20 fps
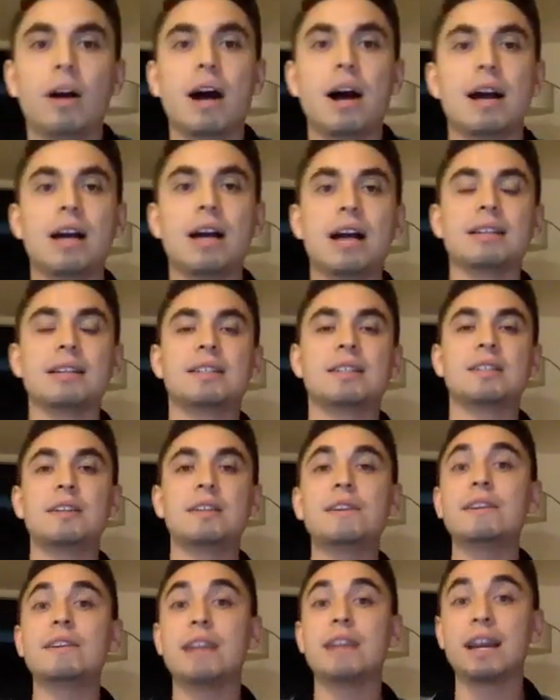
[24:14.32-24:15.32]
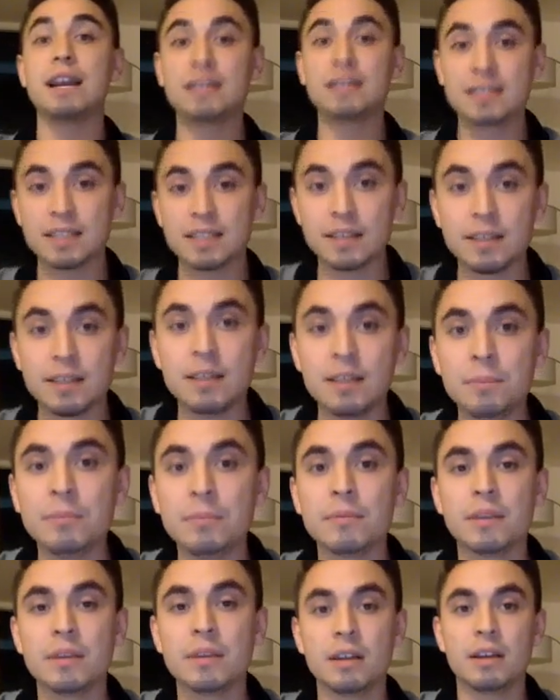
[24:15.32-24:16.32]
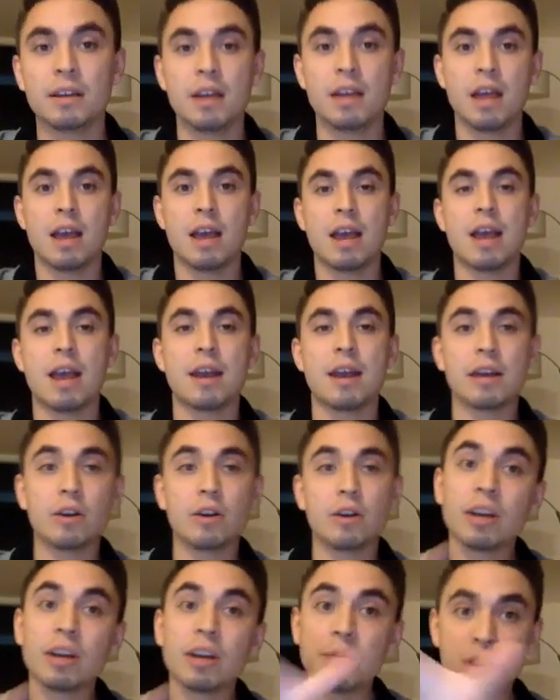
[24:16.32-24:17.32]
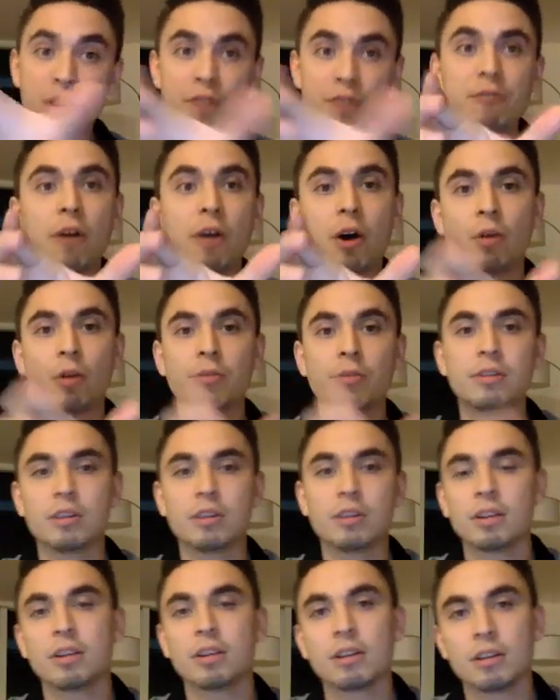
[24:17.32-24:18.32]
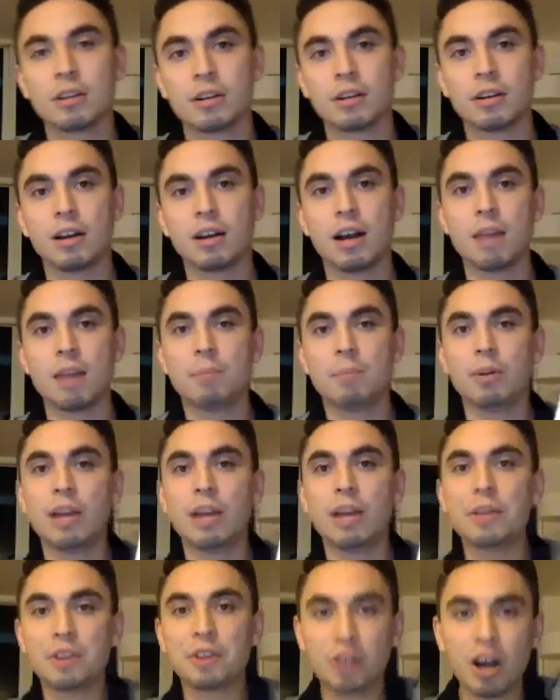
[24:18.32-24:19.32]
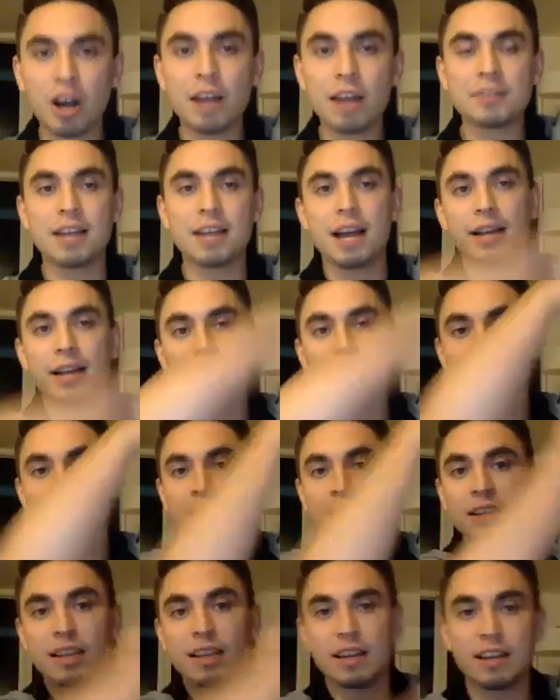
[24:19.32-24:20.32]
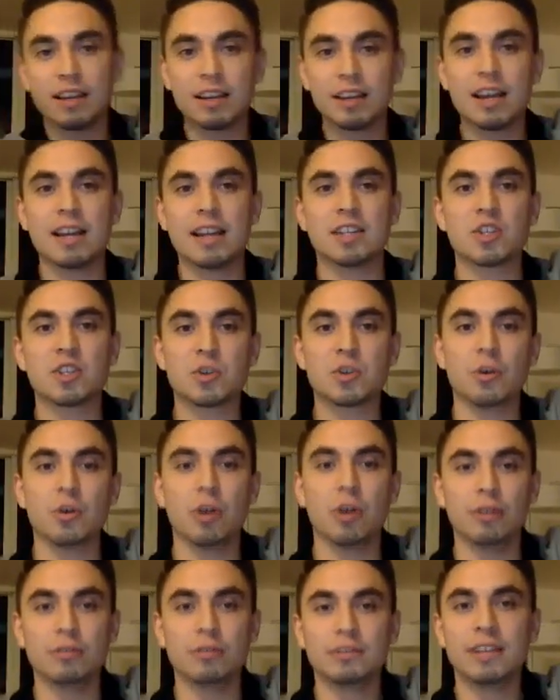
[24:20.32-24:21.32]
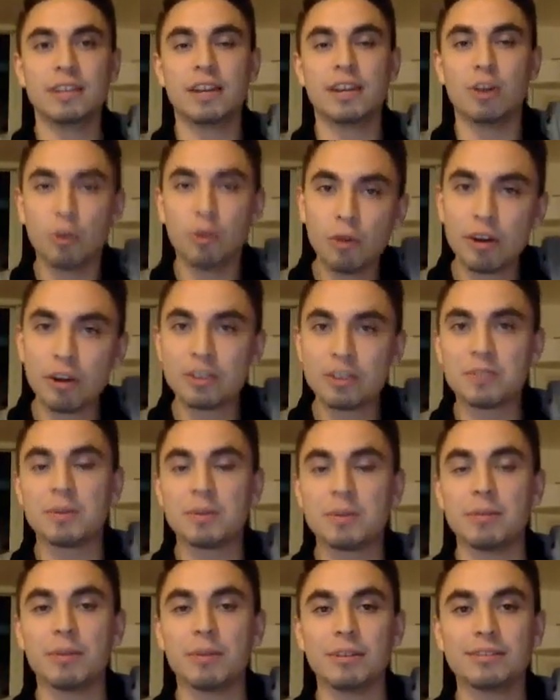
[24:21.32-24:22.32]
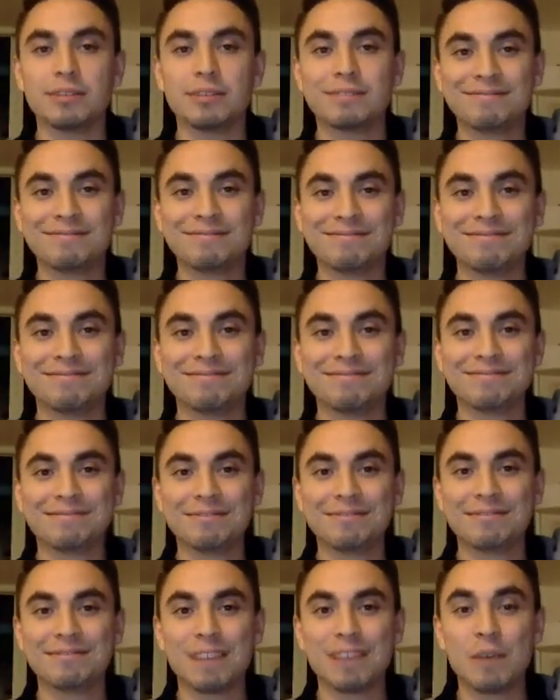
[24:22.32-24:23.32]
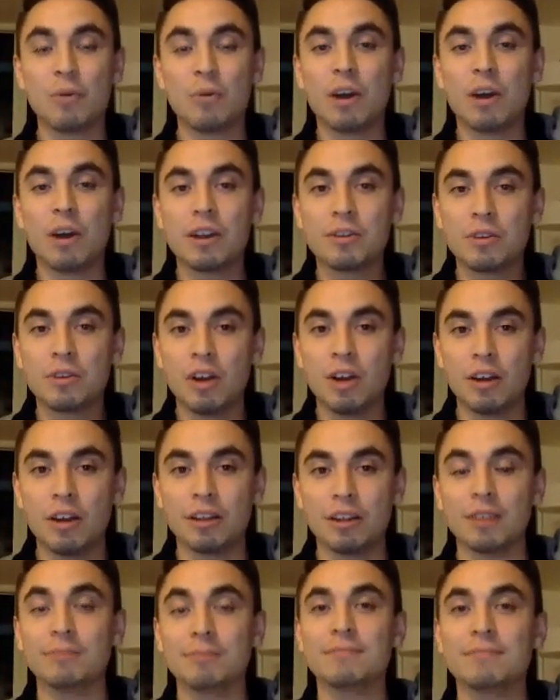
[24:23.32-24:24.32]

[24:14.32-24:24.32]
I sit next to them and I go, give me your phone. I pull out their contacts and I scroll and I go, who are these people? And why don't you guys?